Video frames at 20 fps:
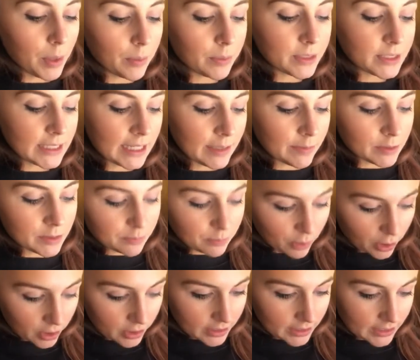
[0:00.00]
steamed
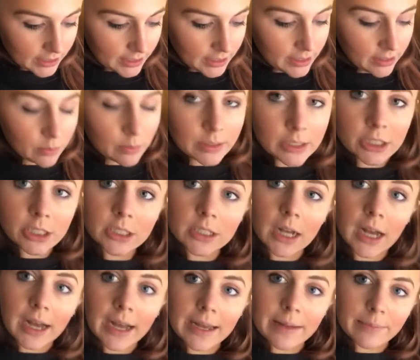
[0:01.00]
broccoli, which
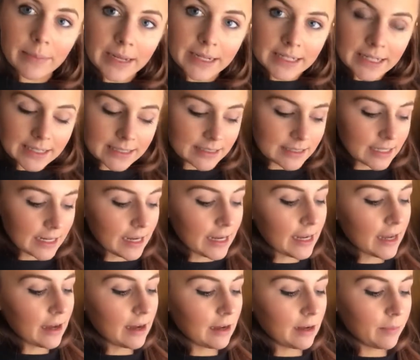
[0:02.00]
I made
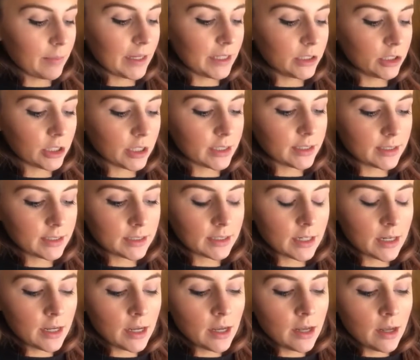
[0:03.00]
yesterday. I just
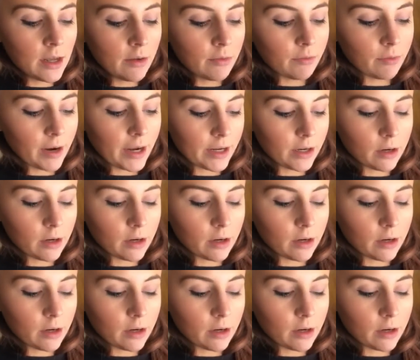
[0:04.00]
fried